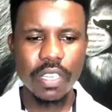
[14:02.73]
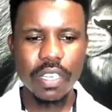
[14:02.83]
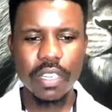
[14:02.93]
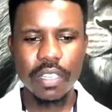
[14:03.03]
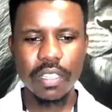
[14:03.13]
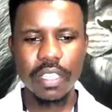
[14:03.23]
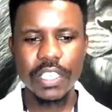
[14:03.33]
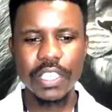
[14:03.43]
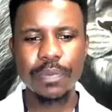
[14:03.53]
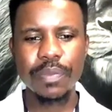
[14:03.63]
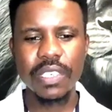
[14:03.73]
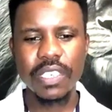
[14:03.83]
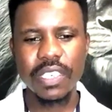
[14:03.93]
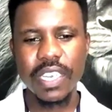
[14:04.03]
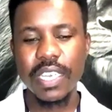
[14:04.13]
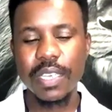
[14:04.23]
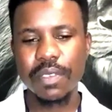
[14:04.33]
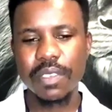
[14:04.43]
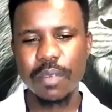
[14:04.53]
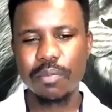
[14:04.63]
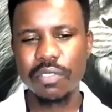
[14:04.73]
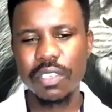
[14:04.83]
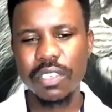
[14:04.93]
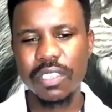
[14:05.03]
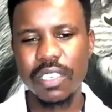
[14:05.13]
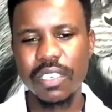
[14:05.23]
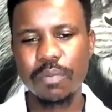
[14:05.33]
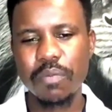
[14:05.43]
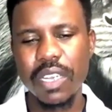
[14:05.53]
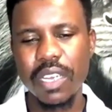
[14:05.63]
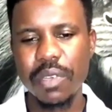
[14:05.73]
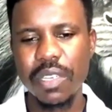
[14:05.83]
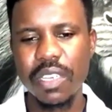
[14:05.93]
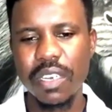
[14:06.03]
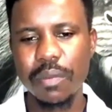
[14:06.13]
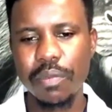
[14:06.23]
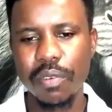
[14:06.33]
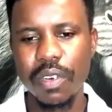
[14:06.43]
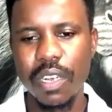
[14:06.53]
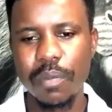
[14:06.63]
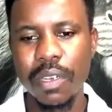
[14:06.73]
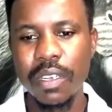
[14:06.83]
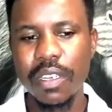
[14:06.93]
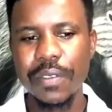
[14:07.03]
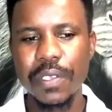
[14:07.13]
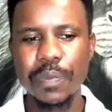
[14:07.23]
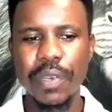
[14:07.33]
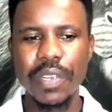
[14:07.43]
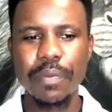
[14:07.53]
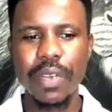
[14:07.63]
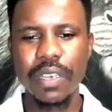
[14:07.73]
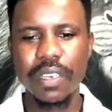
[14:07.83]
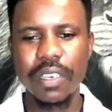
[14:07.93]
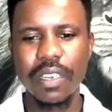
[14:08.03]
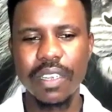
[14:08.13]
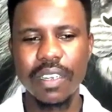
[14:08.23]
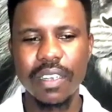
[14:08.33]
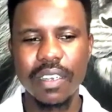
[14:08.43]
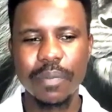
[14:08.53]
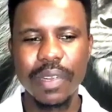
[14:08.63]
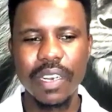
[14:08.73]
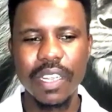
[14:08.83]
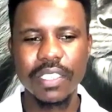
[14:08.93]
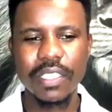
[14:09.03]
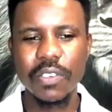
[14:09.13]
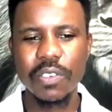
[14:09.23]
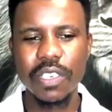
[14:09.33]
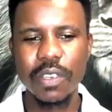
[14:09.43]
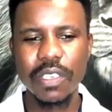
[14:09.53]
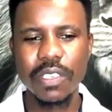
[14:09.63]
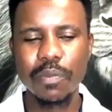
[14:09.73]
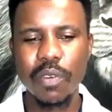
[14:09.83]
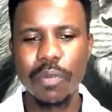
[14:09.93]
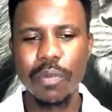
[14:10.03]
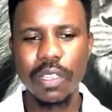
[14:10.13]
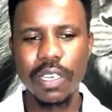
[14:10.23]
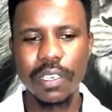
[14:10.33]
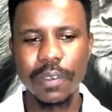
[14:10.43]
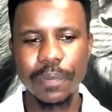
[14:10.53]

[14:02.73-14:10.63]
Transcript: the GPT Times, a project started by a beginner programmer inspired by Balaj. Can you tell us more about that?